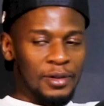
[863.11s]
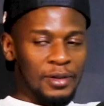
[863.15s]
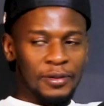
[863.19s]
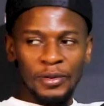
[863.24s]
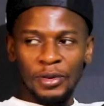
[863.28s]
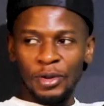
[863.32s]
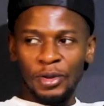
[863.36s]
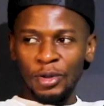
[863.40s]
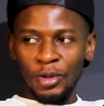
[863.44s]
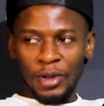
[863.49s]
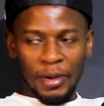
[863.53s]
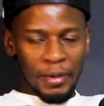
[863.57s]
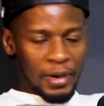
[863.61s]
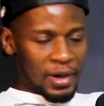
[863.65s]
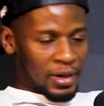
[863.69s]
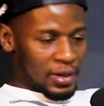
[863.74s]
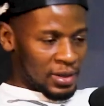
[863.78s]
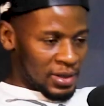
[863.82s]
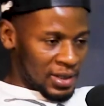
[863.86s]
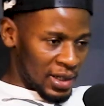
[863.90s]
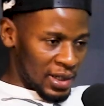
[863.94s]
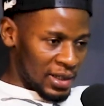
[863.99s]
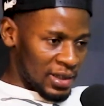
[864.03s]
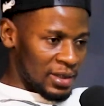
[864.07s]
If you don't know about
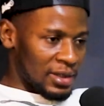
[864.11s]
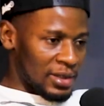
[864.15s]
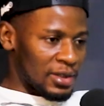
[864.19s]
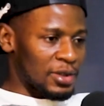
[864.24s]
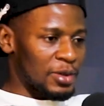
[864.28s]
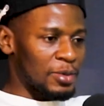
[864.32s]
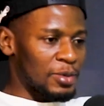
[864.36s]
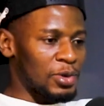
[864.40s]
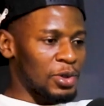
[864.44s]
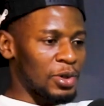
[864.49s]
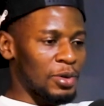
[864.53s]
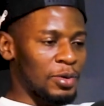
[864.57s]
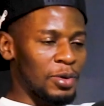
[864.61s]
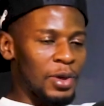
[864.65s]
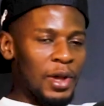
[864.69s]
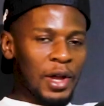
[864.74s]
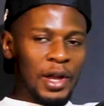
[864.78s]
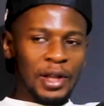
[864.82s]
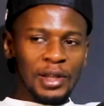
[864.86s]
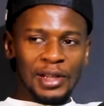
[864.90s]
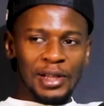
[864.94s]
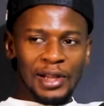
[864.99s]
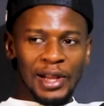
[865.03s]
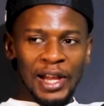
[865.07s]
it, check the description.
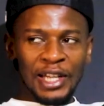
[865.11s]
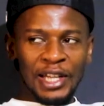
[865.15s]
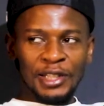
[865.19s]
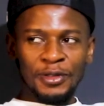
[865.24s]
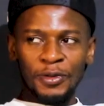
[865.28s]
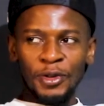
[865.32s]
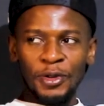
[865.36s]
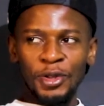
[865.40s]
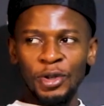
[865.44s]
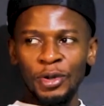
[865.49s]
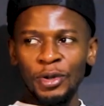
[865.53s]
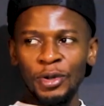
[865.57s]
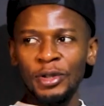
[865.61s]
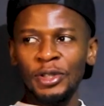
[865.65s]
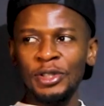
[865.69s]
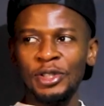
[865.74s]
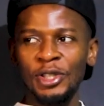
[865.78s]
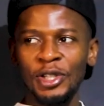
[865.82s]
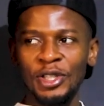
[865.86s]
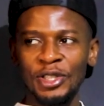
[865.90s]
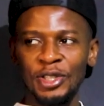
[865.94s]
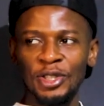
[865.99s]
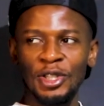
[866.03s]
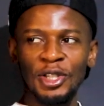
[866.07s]
The last video,
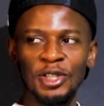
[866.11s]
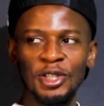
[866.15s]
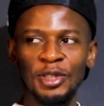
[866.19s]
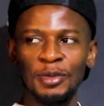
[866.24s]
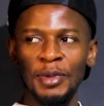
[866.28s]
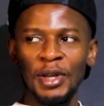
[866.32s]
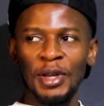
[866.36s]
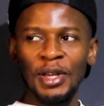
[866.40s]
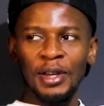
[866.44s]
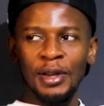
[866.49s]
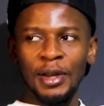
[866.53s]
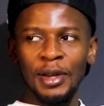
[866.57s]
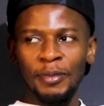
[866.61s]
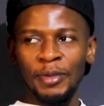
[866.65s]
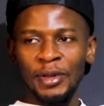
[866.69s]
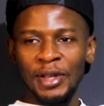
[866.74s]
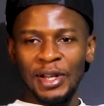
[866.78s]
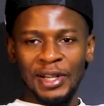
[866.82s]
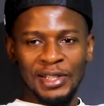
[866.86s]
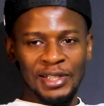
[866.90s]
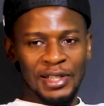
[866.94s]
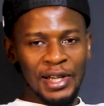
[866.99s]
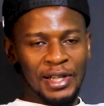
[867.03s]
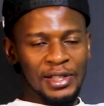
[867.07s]
just to make it a bit
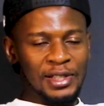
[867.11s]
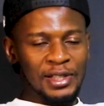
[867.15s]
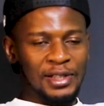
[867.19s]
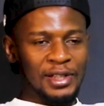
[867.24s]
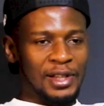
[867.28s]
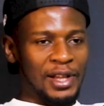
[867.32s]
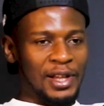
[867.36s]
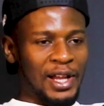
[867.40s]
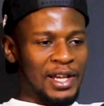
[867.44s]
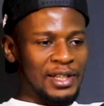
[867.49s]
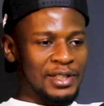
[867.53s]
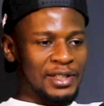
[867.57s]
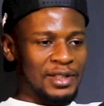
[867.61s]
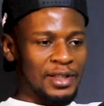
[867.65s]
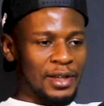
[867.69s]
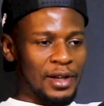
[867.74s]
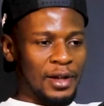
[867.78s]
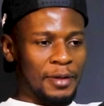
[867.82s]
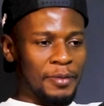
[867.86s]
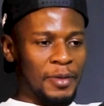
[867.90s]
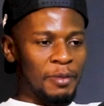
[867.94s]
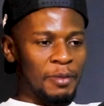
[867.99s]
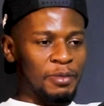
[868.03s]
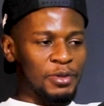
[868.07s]
exciting, the last
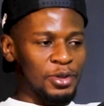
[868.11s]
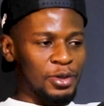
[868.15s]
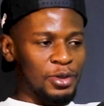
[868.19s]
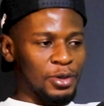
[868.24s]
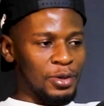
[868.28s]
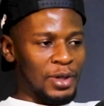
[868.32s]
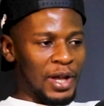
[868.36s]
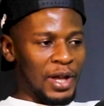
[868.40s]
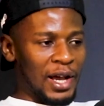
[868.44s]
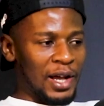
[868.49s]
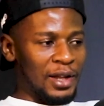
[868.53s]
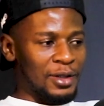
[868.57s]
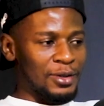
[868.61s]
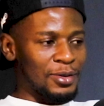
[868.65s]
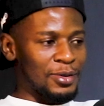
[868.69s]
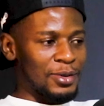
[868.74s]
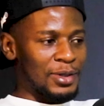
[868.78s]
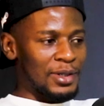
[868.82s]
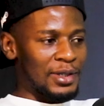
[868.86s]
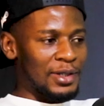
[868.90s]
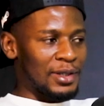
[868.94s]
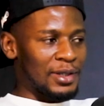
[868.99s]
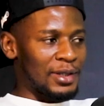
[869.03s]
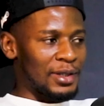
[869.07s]
episode I had with
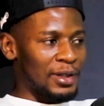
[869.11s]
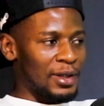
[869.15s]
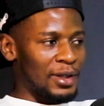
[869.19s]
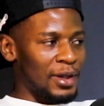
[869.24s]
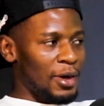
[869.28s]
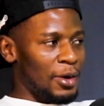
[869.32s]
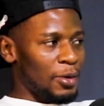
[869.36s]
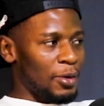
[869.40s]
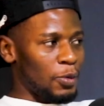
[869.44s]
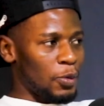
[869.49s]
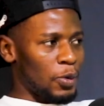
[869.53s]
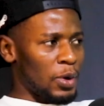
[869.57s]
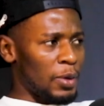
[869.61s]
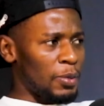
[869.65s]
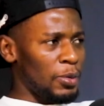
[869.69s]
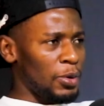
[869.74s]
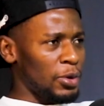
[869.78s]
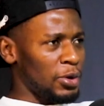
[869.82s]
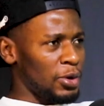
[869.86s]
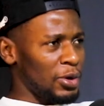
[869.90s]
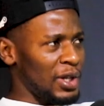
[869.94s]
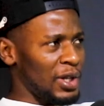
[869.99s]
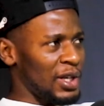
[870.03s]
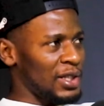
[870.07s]
Yin, we were
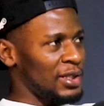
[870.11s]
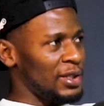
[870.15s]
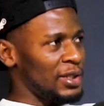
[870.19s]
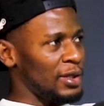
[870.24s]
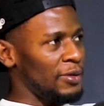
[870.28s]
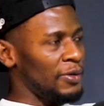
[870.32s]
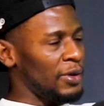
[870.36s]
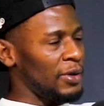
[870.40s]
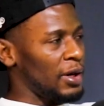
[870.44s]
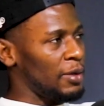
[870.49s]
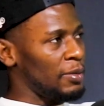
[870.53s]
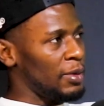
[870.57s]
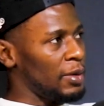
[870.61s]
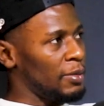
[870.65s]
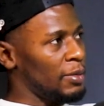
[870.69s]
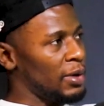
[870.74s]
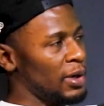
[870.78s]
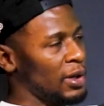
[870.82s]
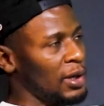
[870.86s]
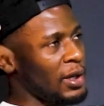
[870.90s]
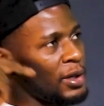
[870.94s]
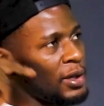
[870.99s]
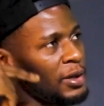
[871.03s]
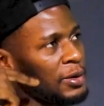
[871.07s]
both on acid, if I remember
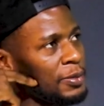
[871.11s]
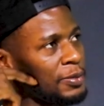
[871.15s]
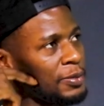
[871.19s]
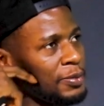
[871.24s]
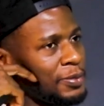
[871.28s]
clearly.